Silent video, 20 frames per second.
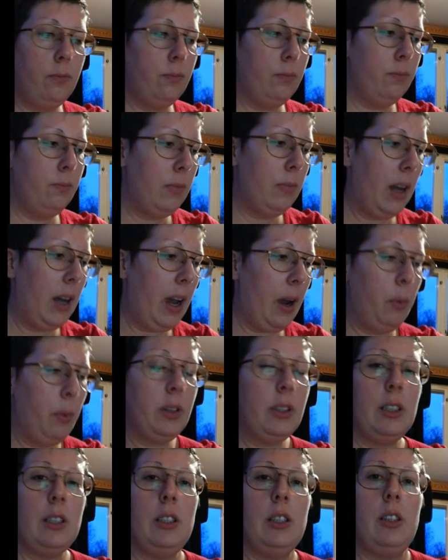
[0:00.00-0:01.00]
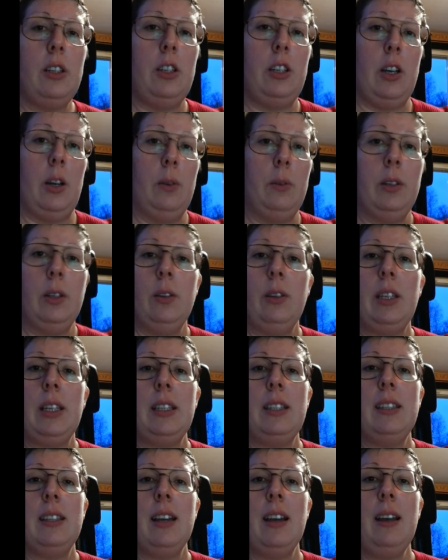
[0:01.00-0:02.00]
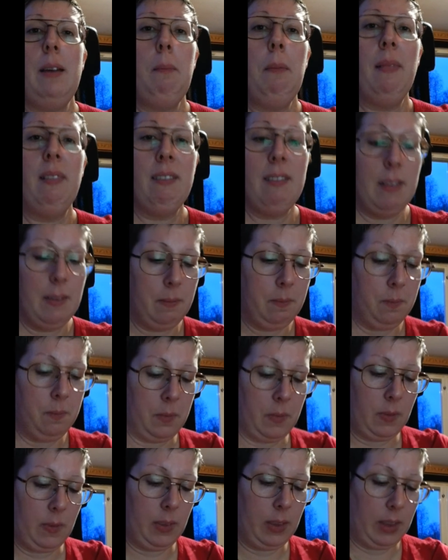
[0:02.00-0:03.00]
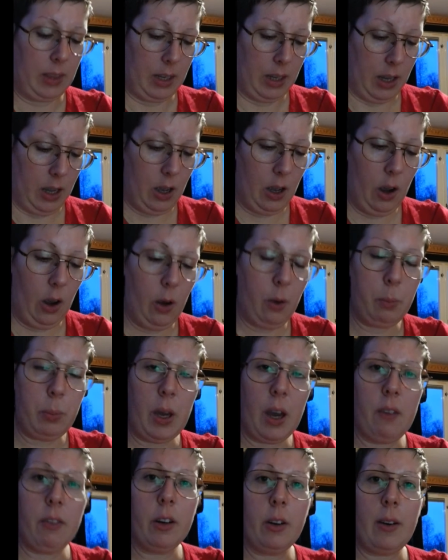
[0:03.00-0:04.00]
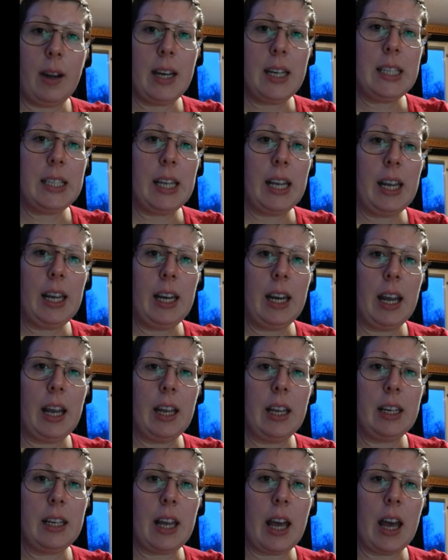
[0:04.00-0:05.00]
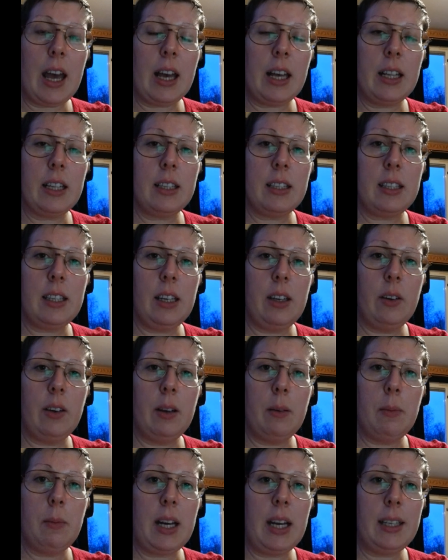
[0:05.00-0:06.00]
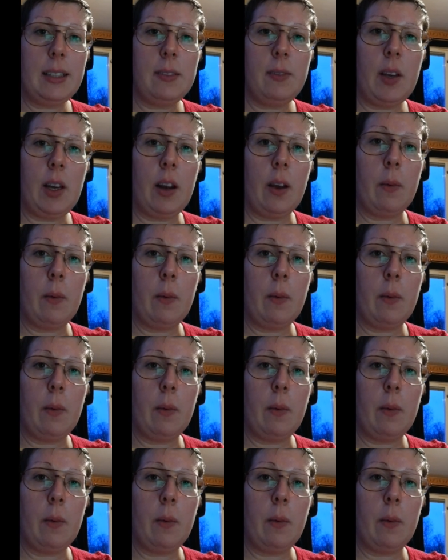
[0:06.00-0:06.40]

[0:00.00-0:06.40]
I wanted to show you this time. Hope you have a great day, and I'll see you in my next video.